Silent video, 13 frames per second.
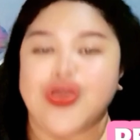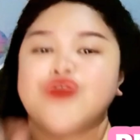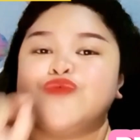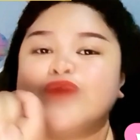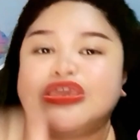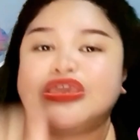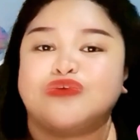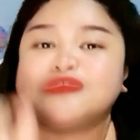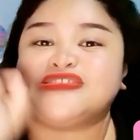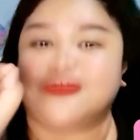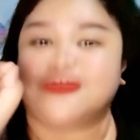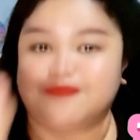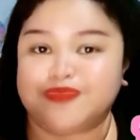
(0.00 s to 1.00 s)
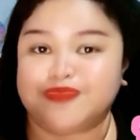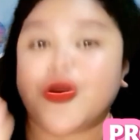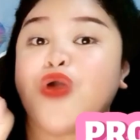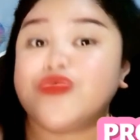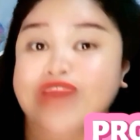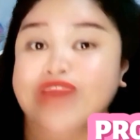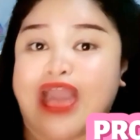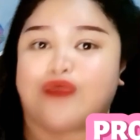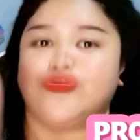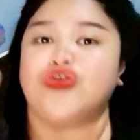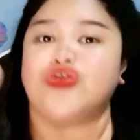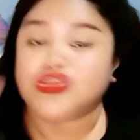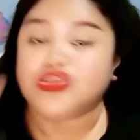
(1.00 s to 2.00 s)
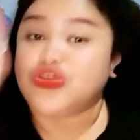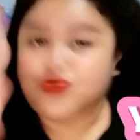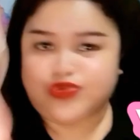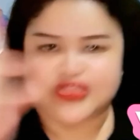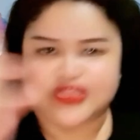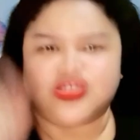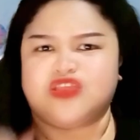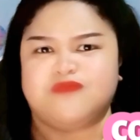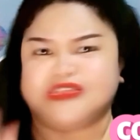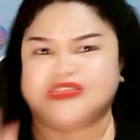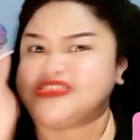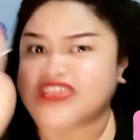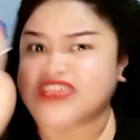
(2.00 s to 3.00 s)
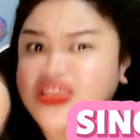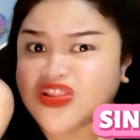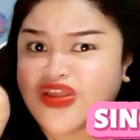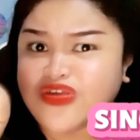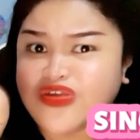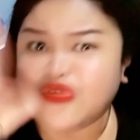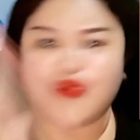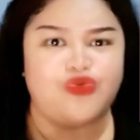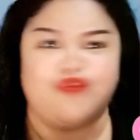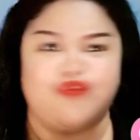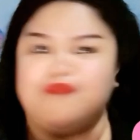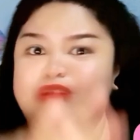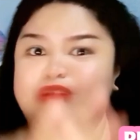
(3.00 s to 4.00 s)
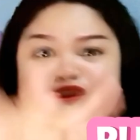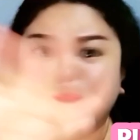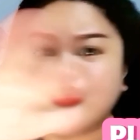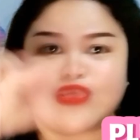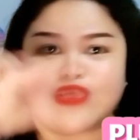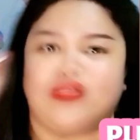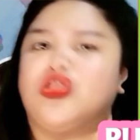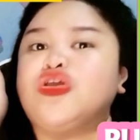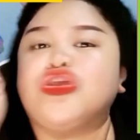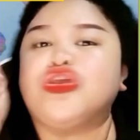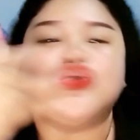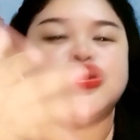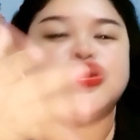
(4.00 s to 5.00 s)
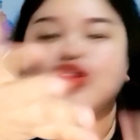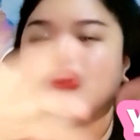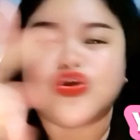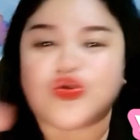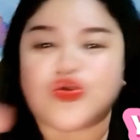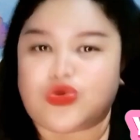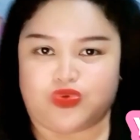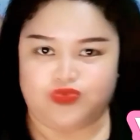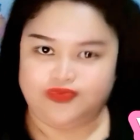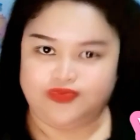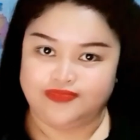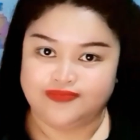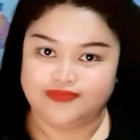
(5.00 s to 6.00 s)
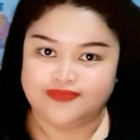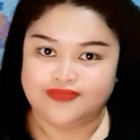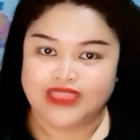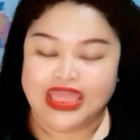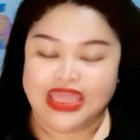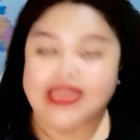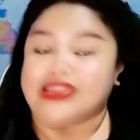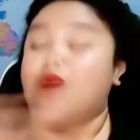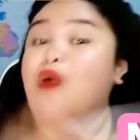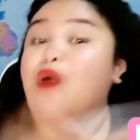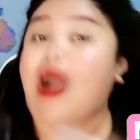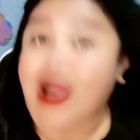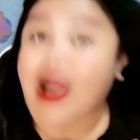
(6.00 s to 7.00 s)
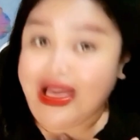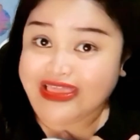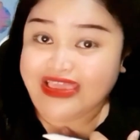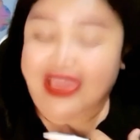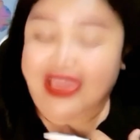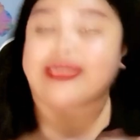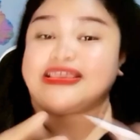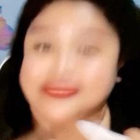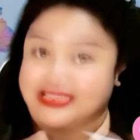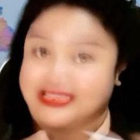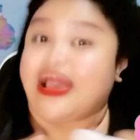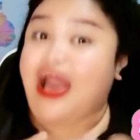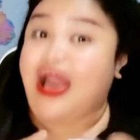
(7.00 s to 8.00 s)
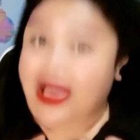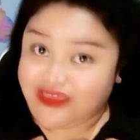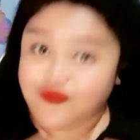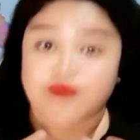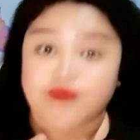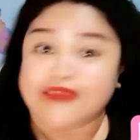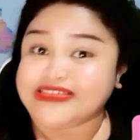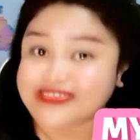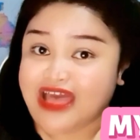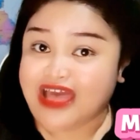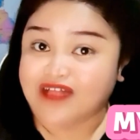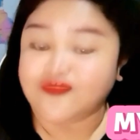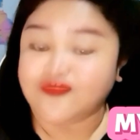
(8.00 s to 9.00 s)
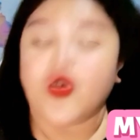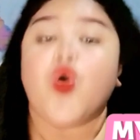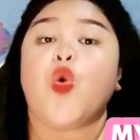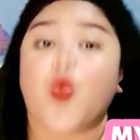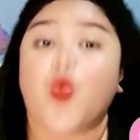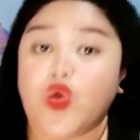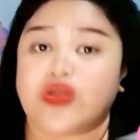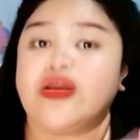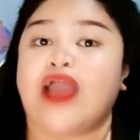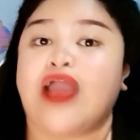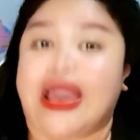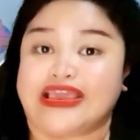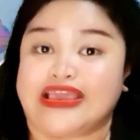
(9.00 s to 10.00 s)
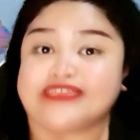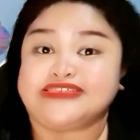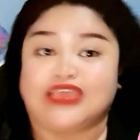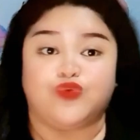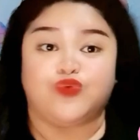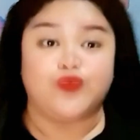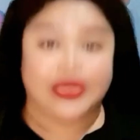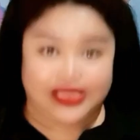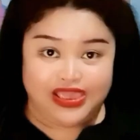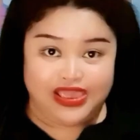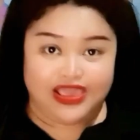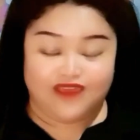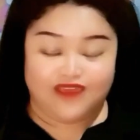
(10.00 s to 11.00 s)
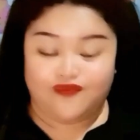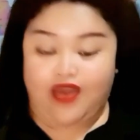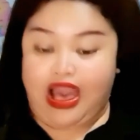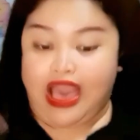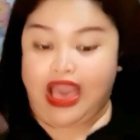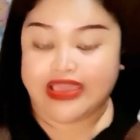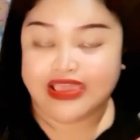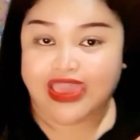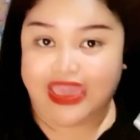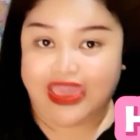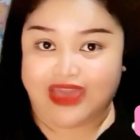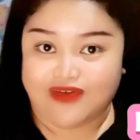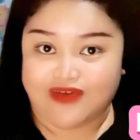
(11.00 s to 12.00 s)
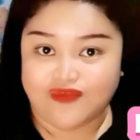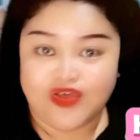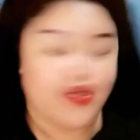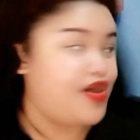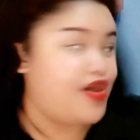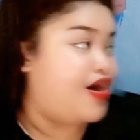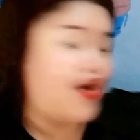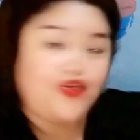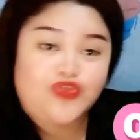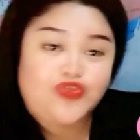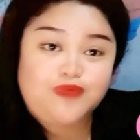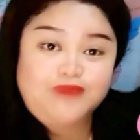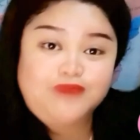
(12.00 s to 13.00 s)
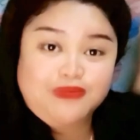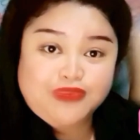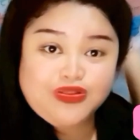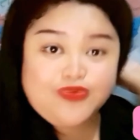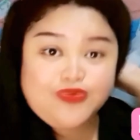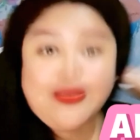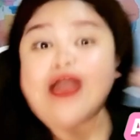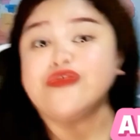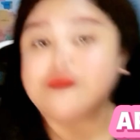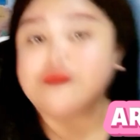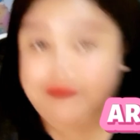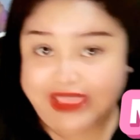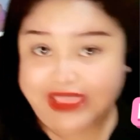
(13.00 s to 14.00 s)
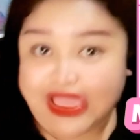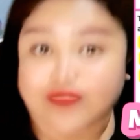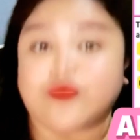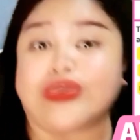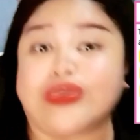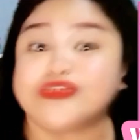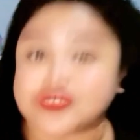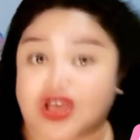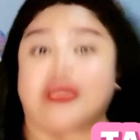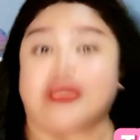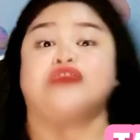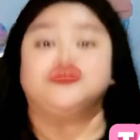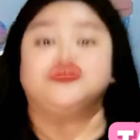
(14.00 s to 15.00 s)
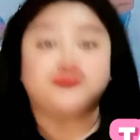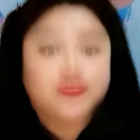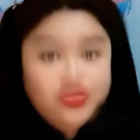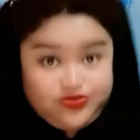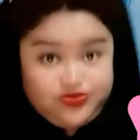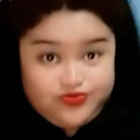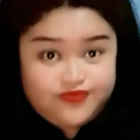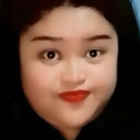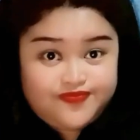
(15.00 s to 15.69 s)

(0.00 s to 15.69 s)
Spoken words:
We use the pronoun you. It could be singular or plural. You. Now, I can say I for myself, or I can say we if I have other people around me and we are talking to you.